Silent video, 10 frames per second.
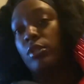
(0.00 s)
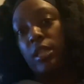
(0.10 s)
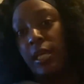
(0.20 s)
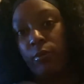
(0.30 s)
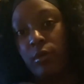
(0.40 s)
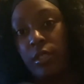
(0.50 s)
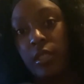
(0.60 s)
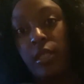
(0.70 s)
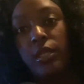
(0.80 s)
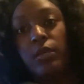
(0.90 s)
it like one
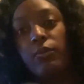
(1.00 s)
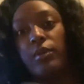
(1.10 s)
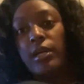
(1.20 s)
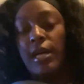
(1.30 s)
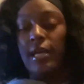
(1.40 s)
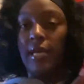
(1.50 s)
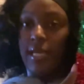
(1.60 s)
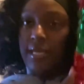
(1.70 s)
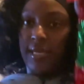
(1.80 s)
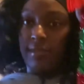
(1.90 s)
where i
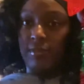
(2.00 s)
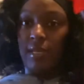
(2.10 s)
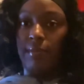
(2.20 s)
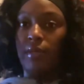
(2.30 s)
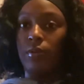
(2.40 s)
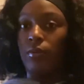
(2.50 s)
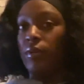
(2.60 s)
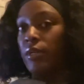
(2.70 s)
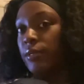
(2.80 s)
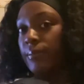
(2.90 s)
hang it outside my
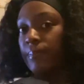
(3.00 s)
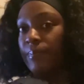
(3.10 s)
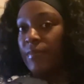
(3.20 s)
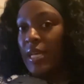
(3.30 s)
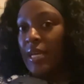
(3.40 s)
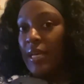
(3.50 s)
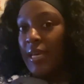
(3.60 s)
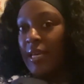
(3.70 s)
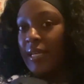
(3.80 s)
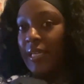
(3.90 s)
door
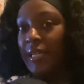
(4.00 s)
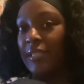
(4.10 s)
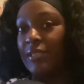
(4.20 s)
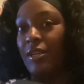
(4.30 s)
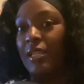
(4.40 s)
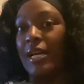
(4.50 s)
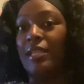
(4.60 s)
and yeah so i, I